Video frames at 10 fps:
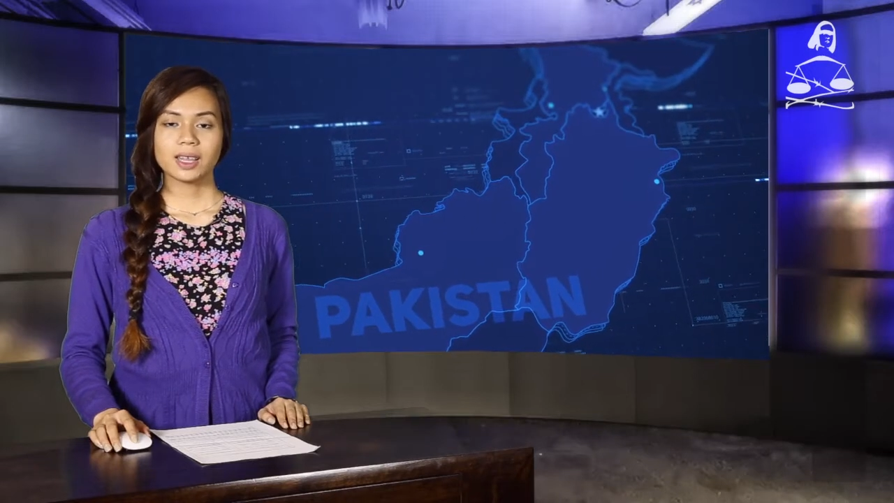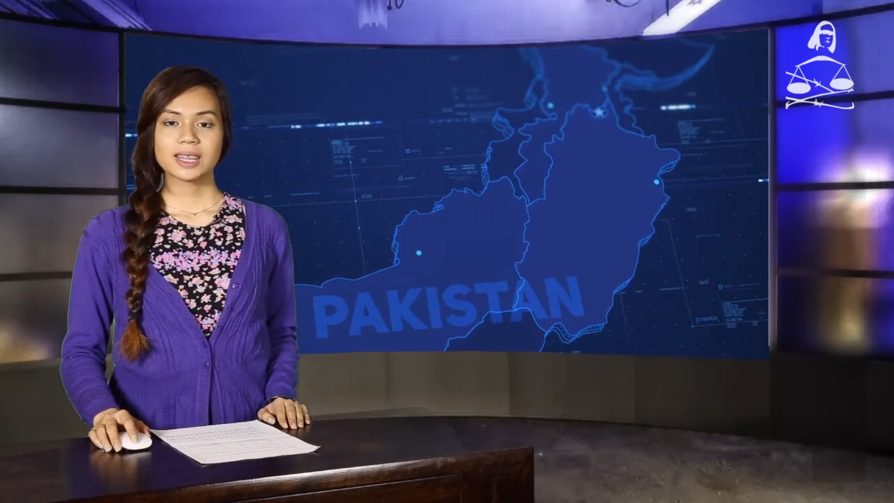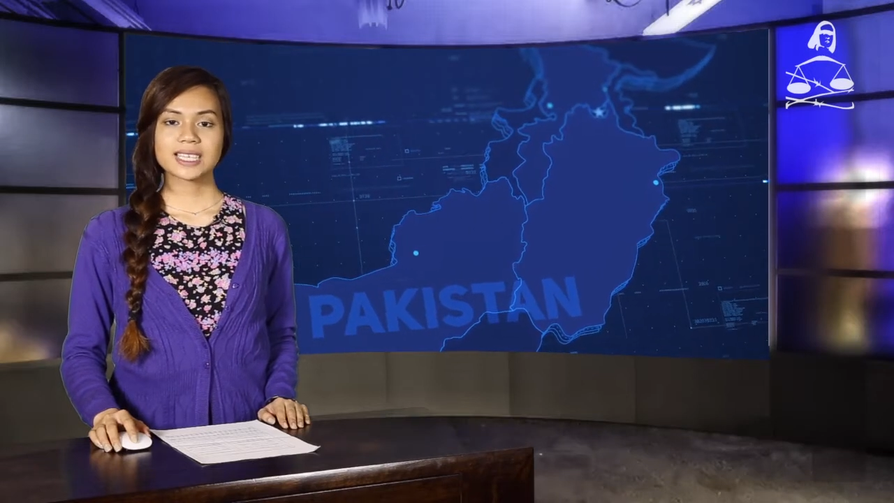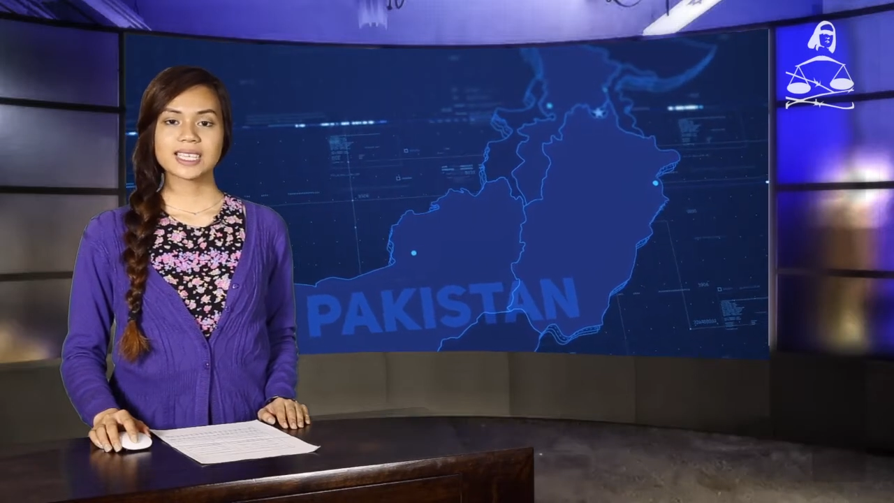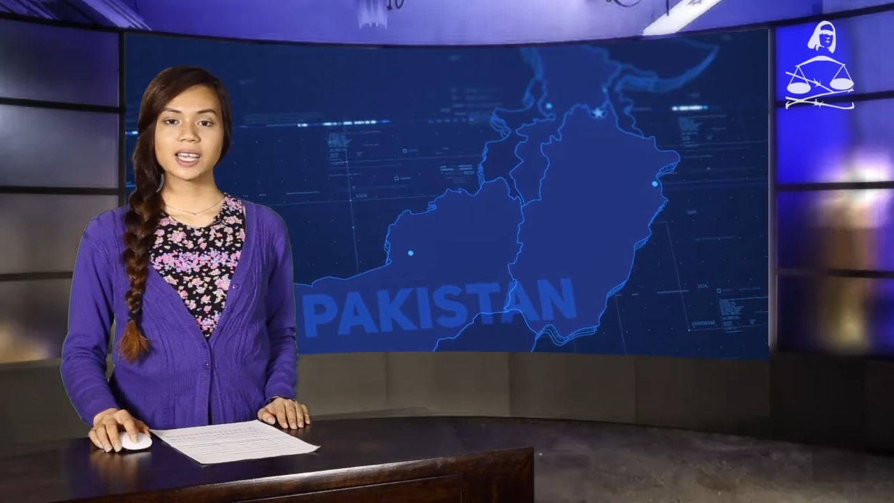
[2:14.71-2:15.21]

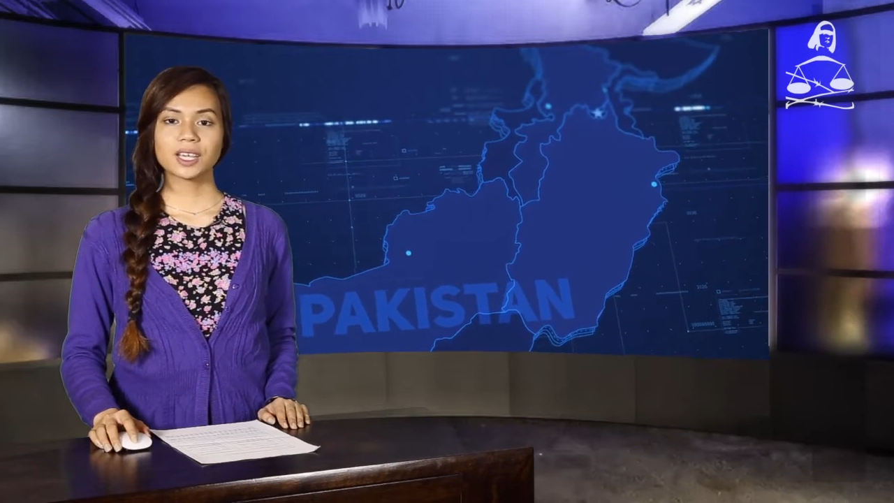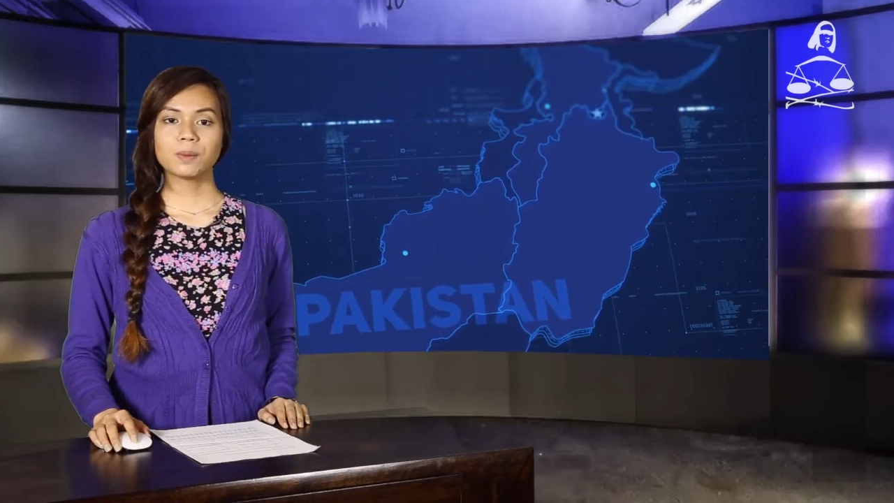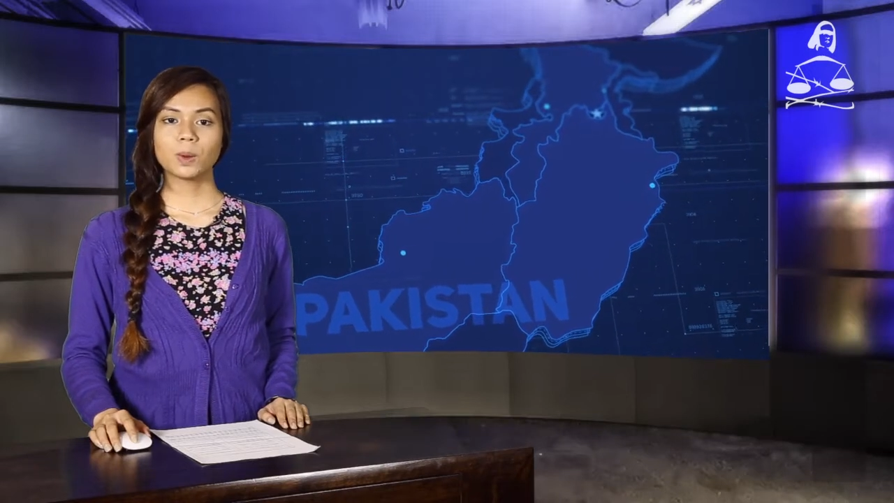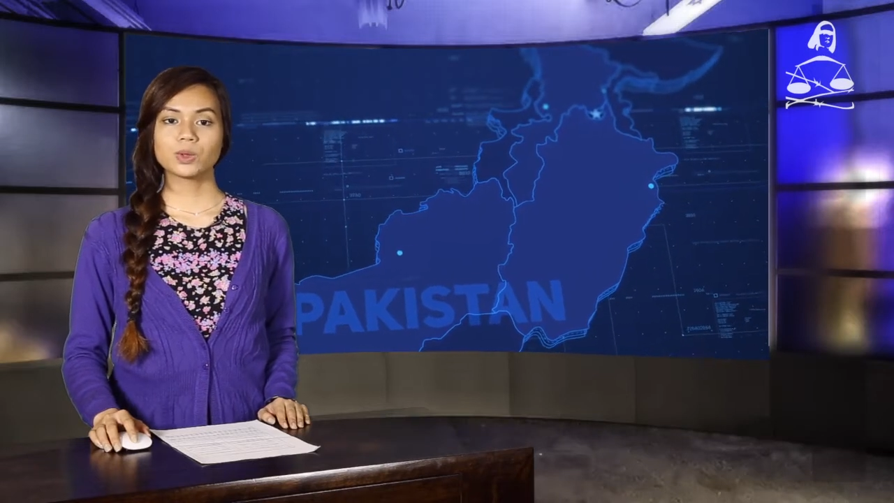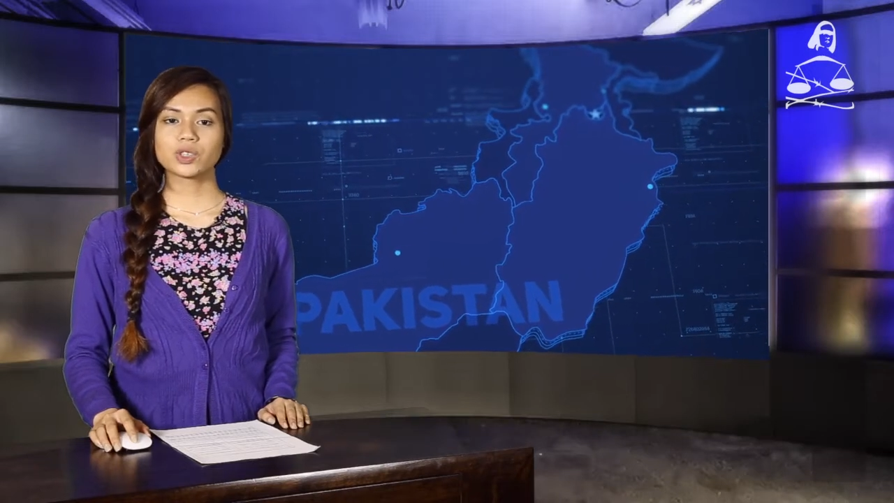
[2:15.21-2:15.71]
the
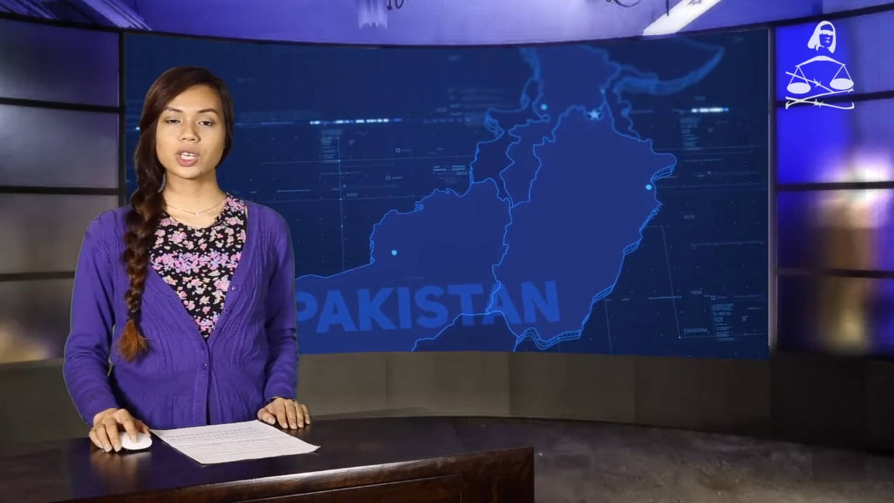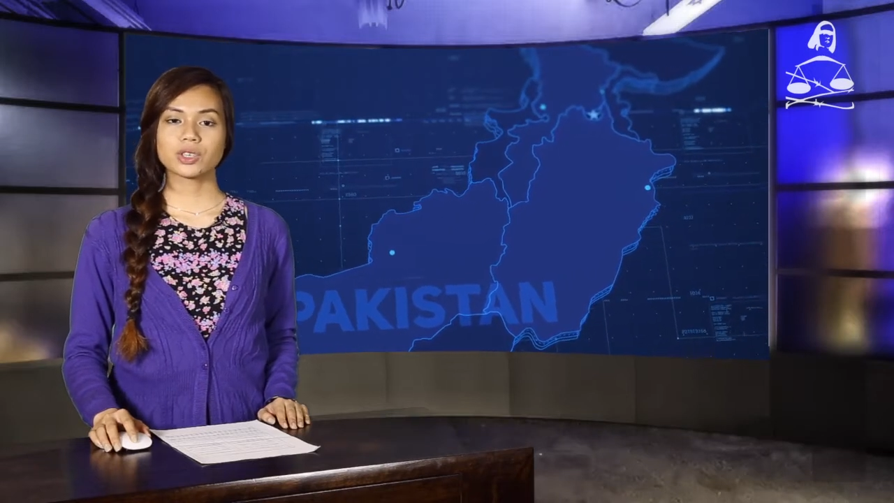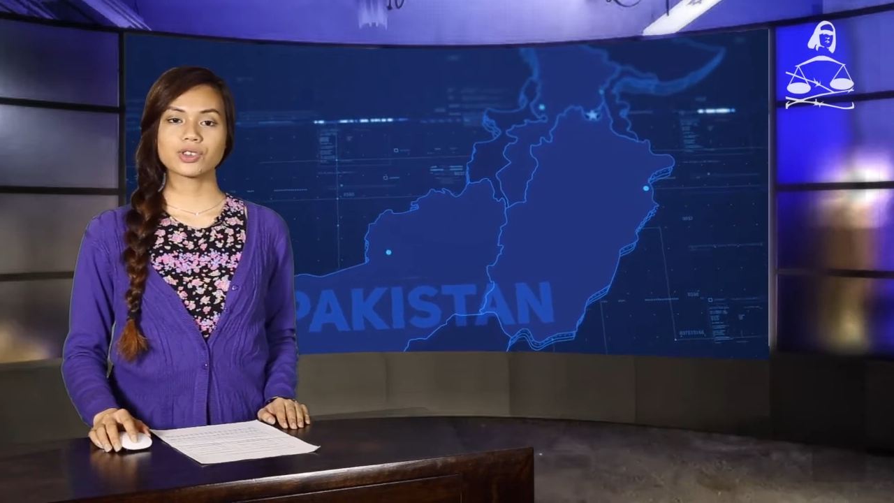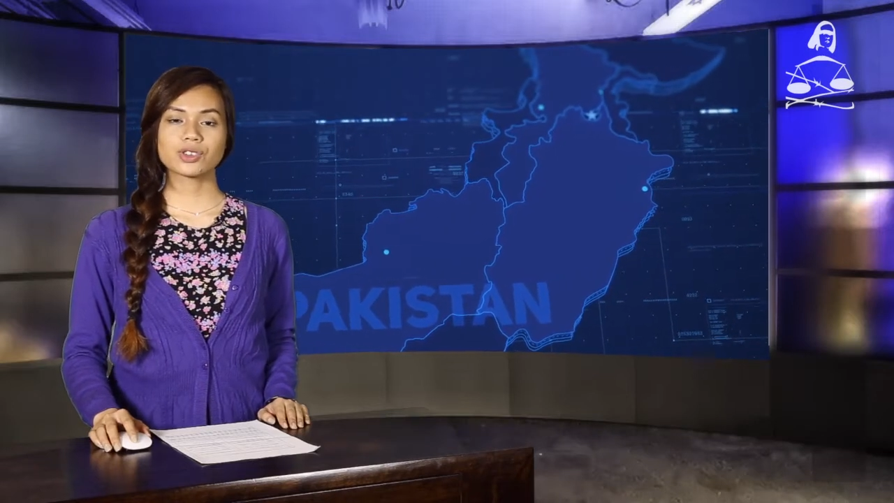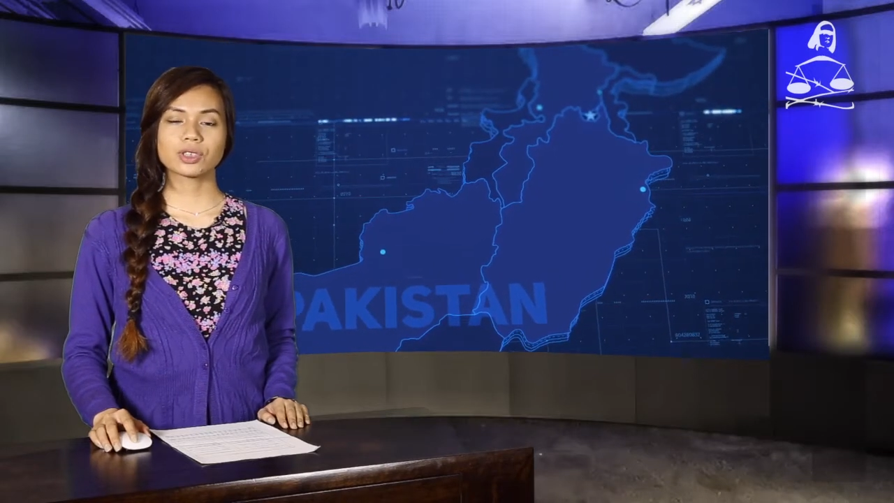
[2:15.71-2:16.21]
second most
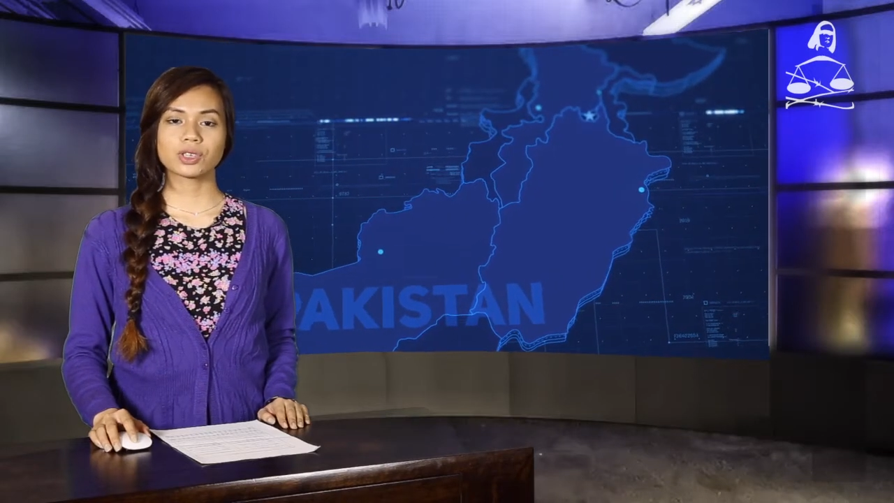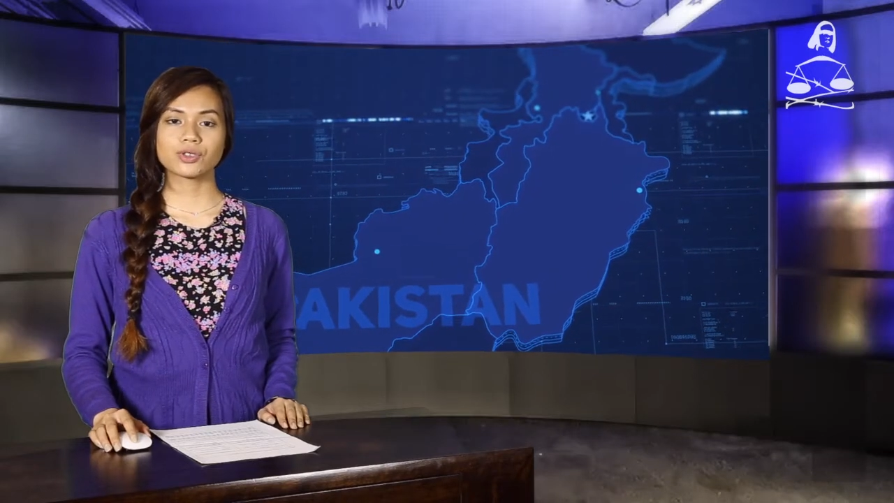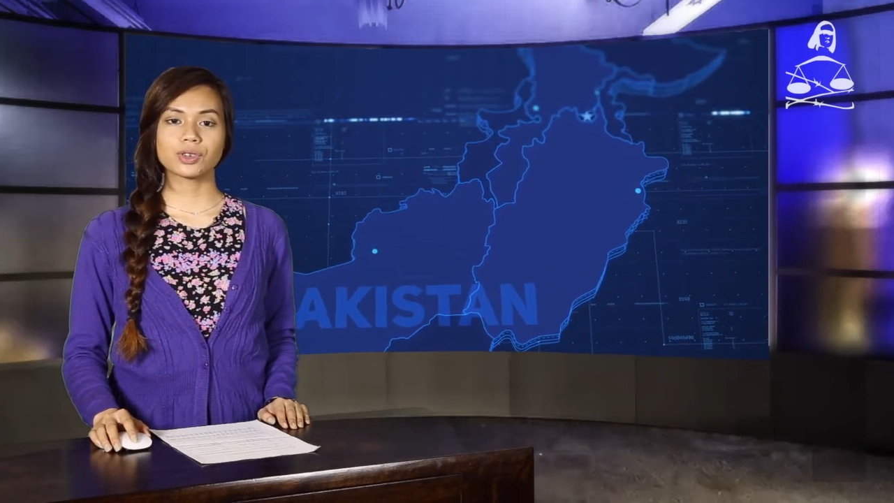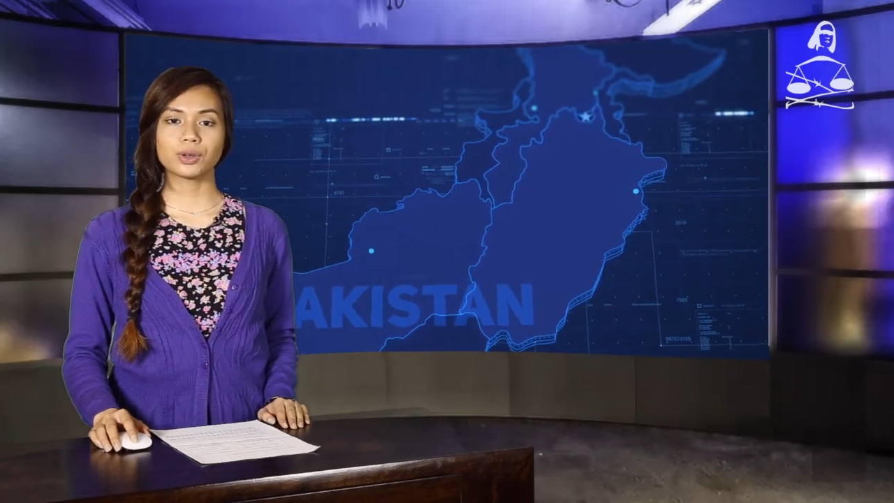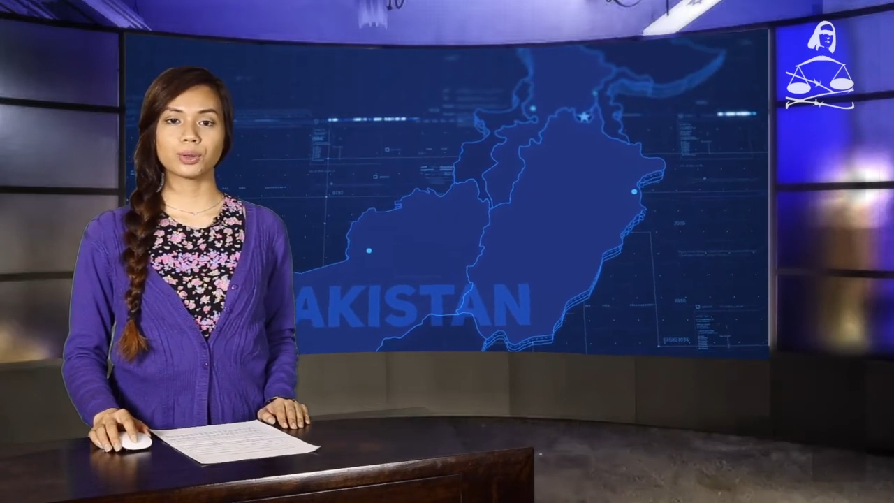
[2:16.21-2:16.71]
dangerous
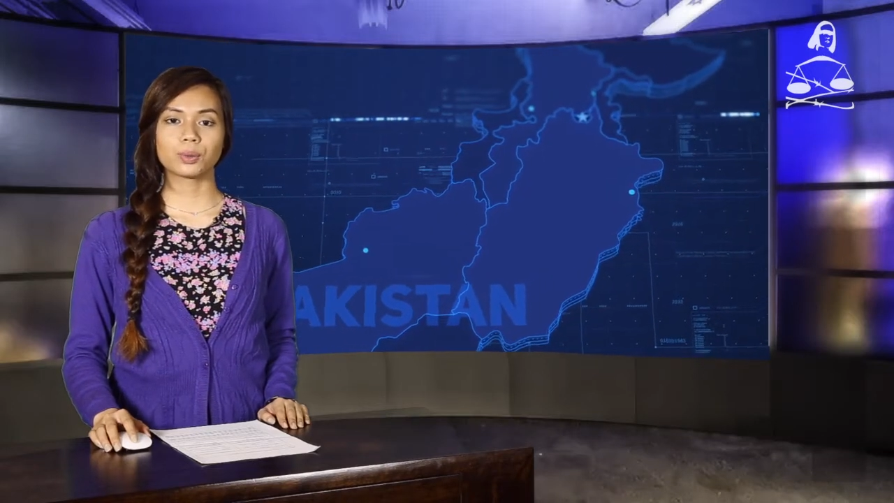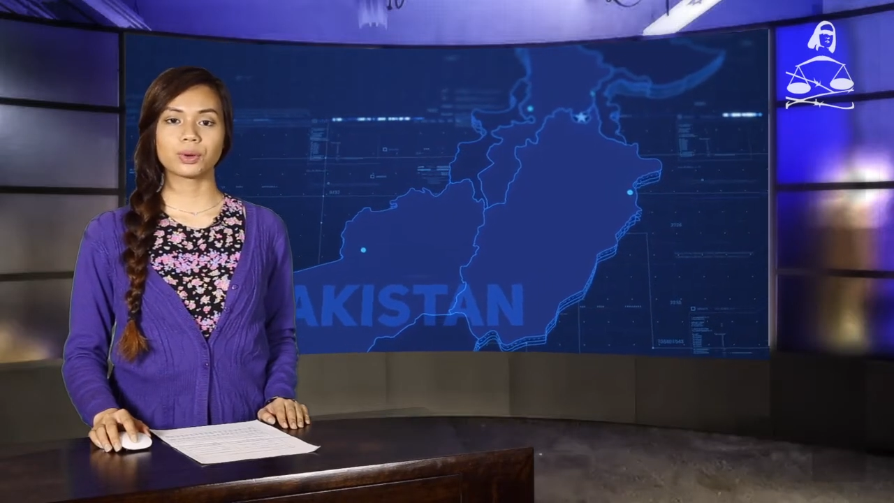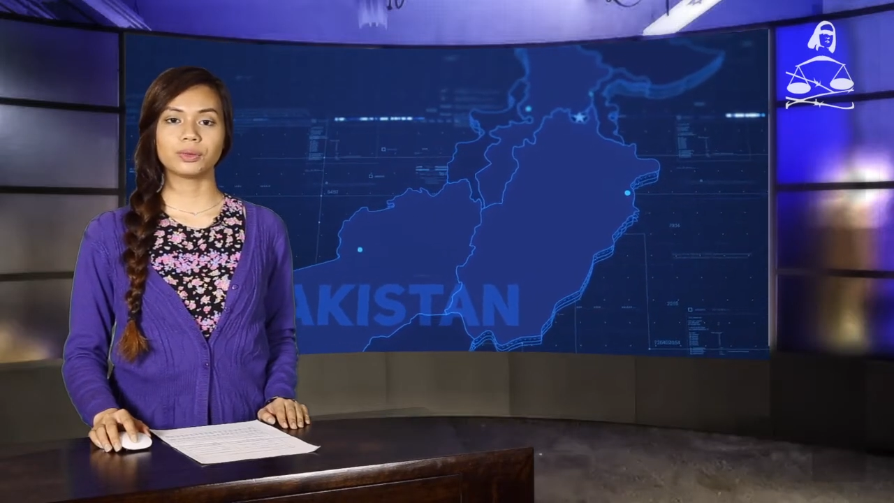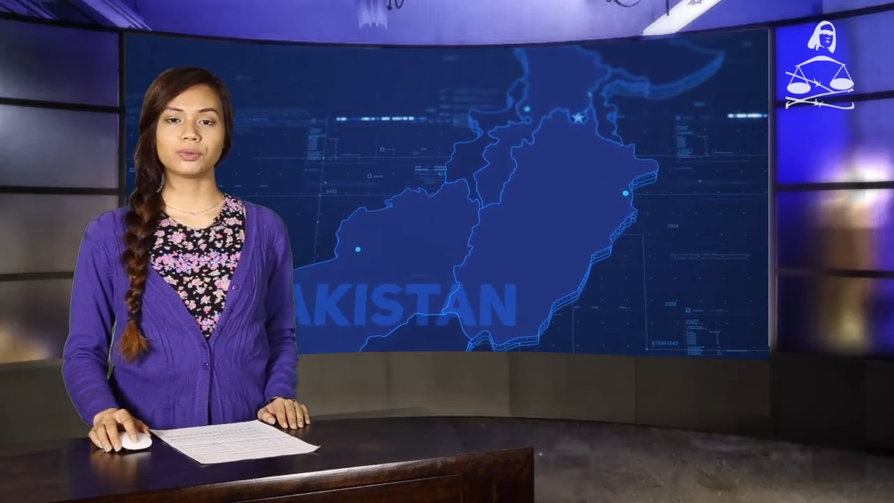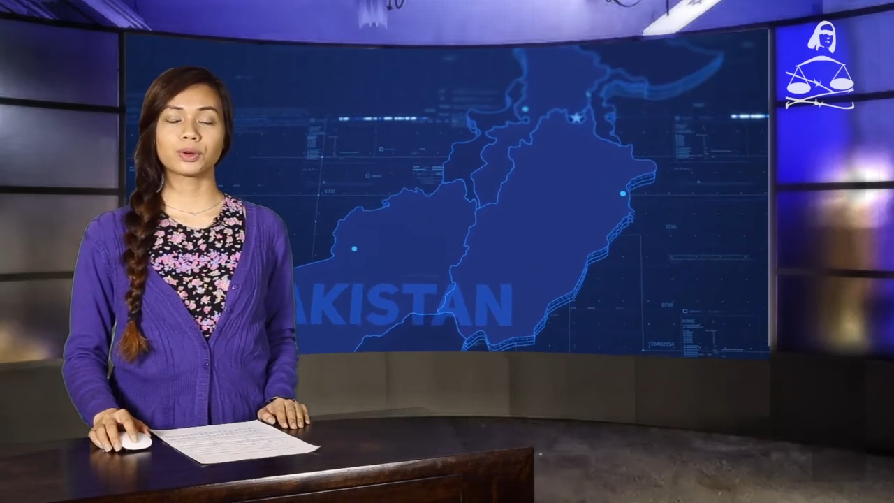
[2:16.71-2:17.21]
country in the world